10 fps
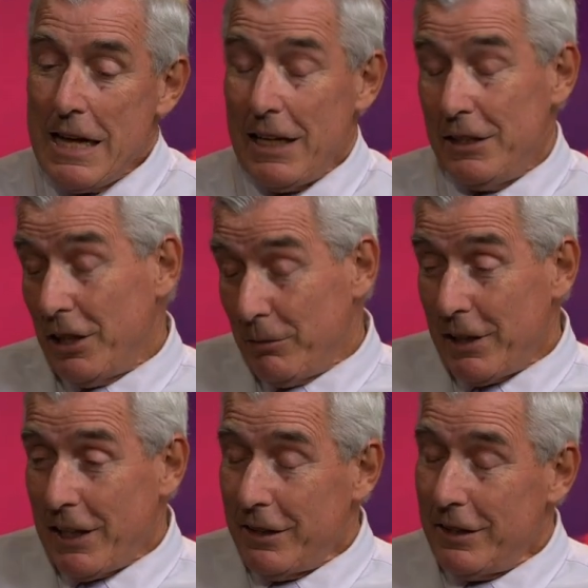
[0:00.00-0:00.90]

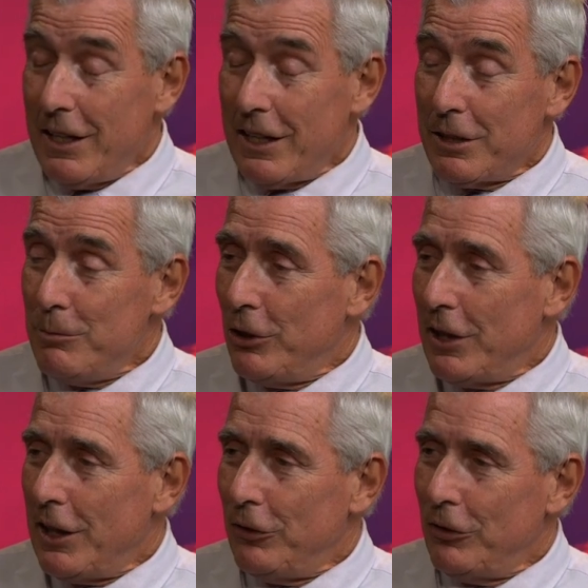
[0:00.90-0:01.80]
In our
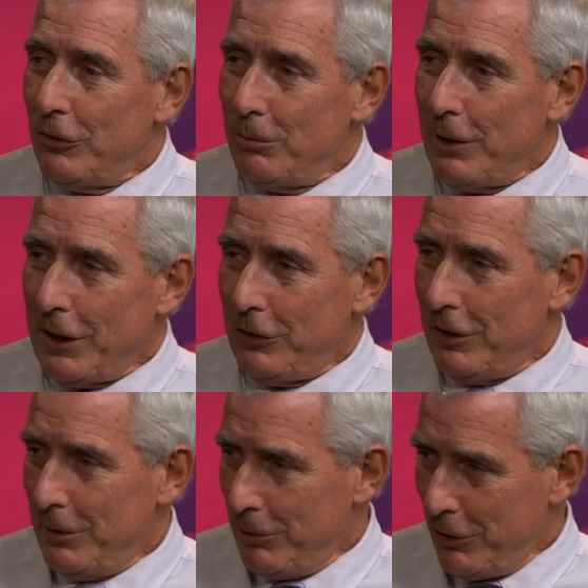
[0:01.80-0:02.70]
communications with our
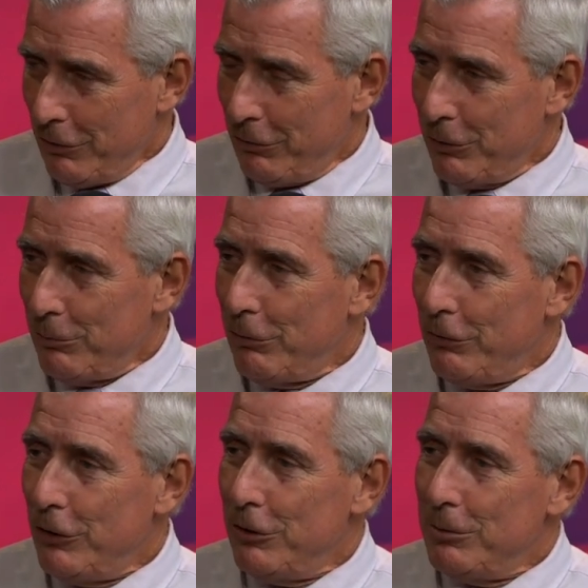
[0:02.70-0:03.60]
team, we often
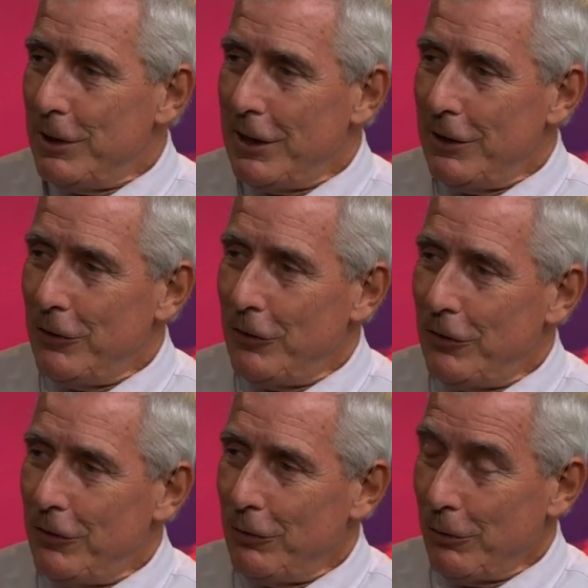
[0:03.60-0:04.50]
refer to it as
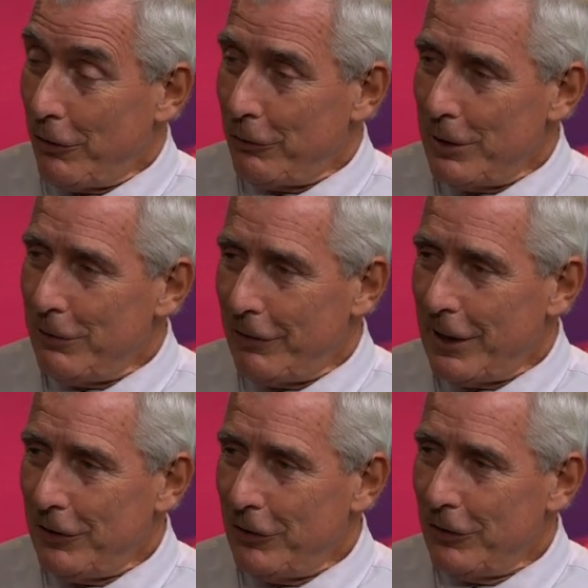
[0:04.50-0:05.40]
sort of three
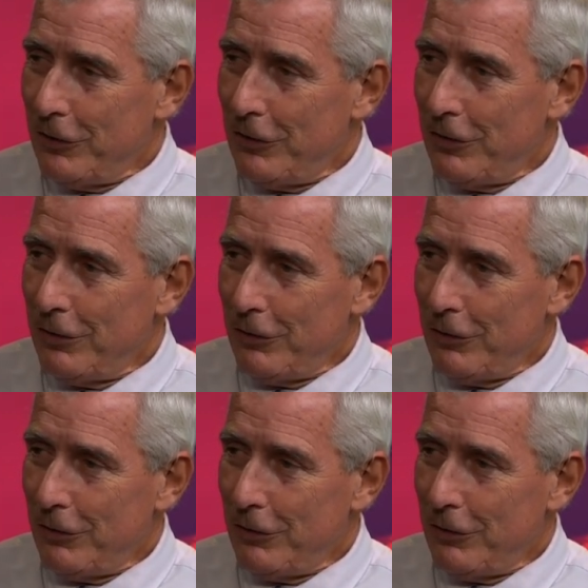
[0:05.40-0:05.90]
phases,